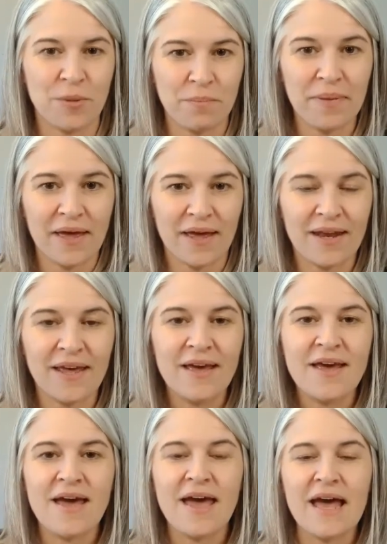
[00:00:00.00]
jump in
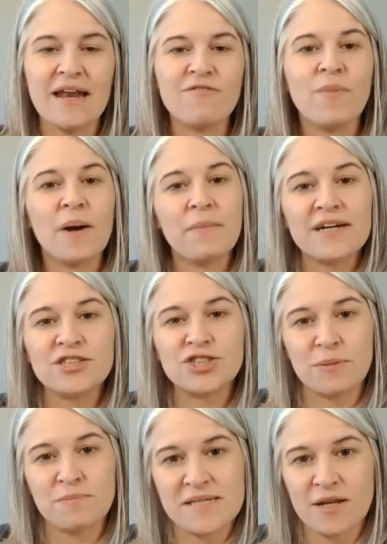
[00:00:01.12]
and if my mind
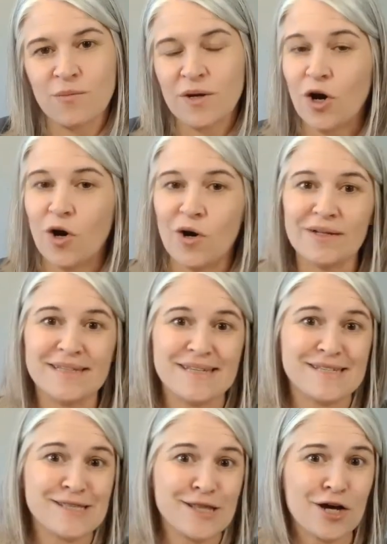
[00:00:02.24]
jumps in with all
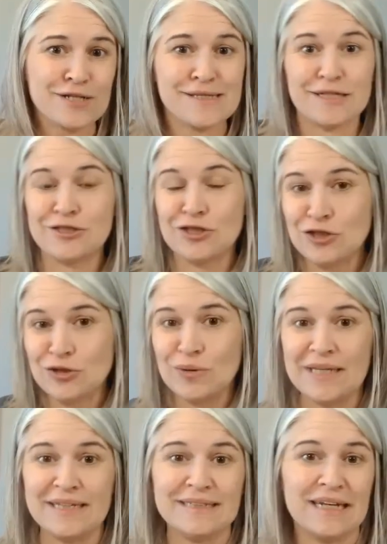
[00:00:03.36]
these thoughts and to do
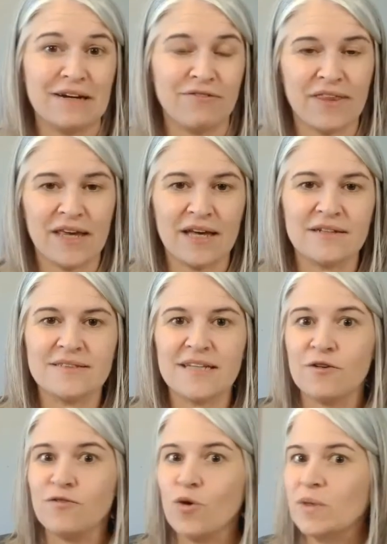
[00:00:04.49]
lists and everything else,
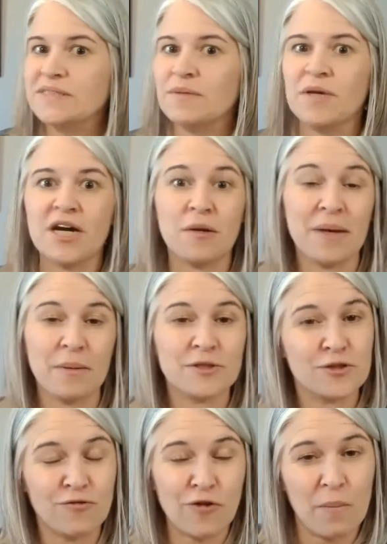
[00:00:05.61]
then of course I'm not going to be able
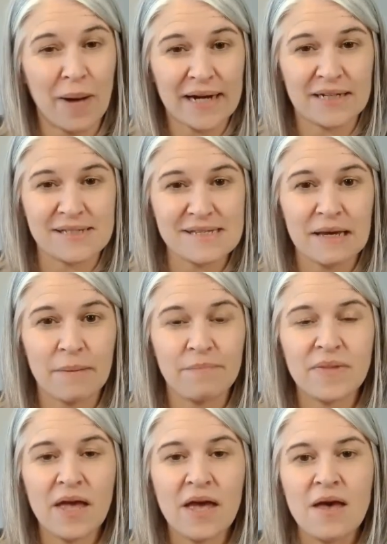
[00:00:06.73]
to fall back asleep.
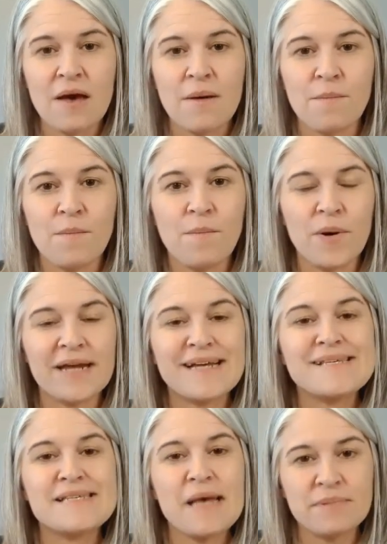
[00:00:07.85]
But
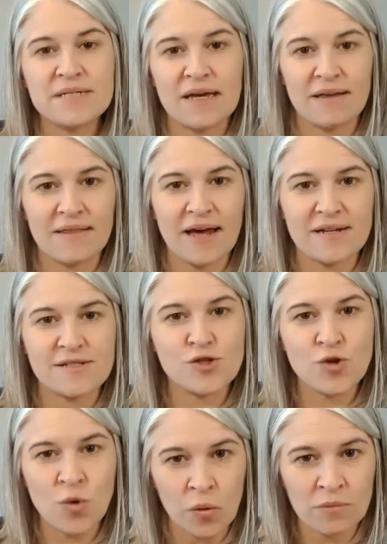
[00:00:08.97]
accepting that it's
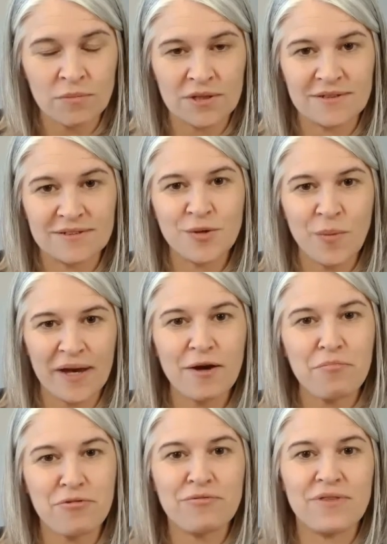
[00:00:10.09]
normal to wake
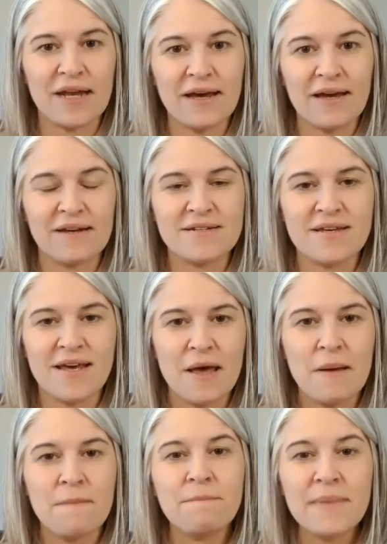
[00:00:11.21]
up through the night
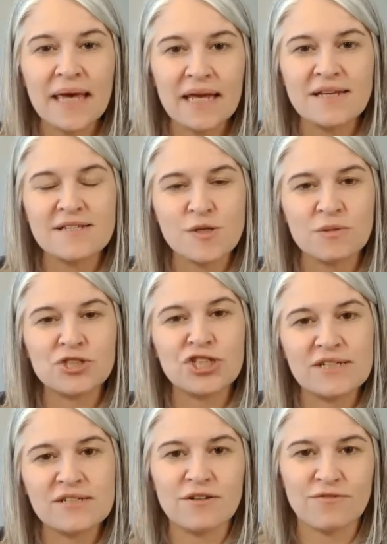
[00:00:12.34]
made it so much
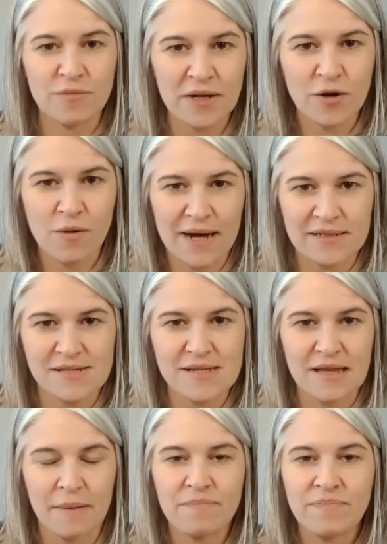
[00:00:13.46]
easier for me to go back to
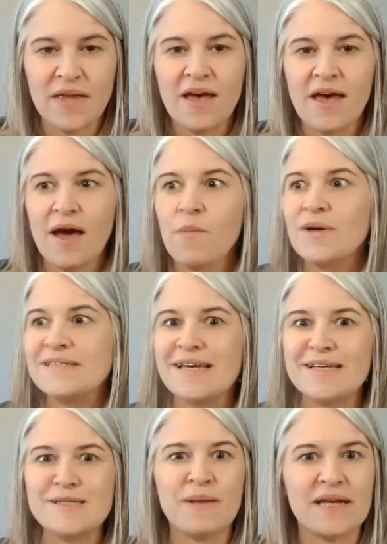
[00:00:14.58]
sleep. And once I
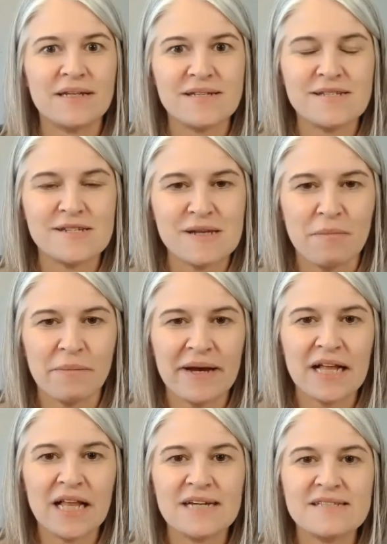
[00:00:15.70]
explained this to some of my
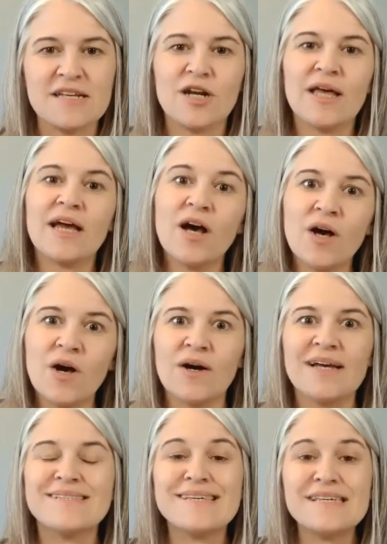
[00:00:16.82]
clients, they're like, oh,
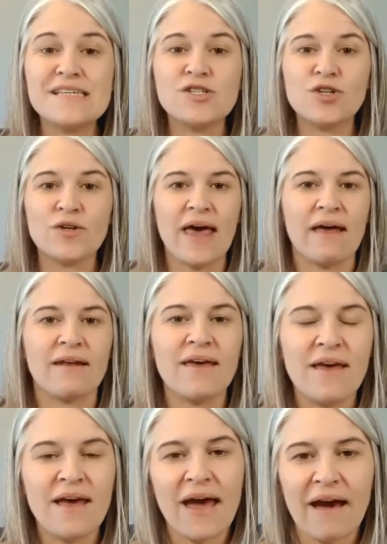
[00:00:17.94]
it's easier than
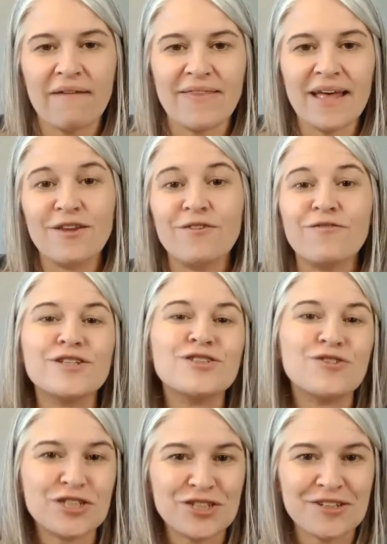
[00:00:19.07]
and then the
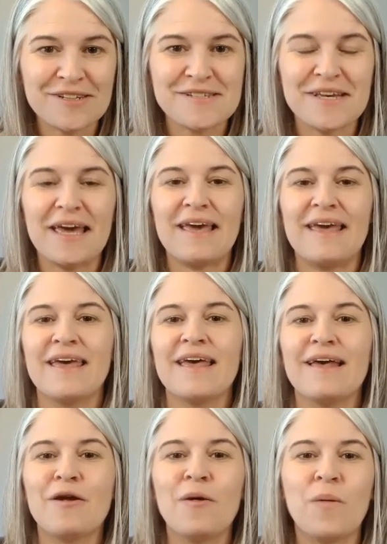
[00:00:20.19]
frustration doesn't kick
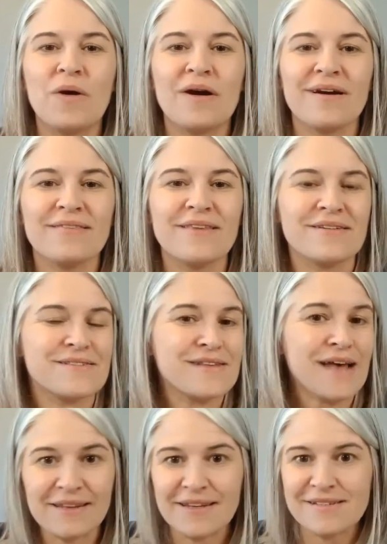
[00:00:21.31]
in or the
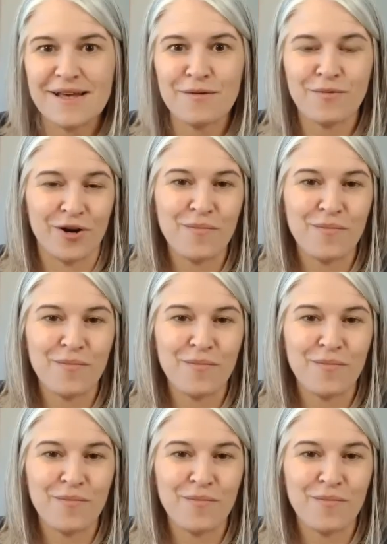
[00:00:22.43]
sadness that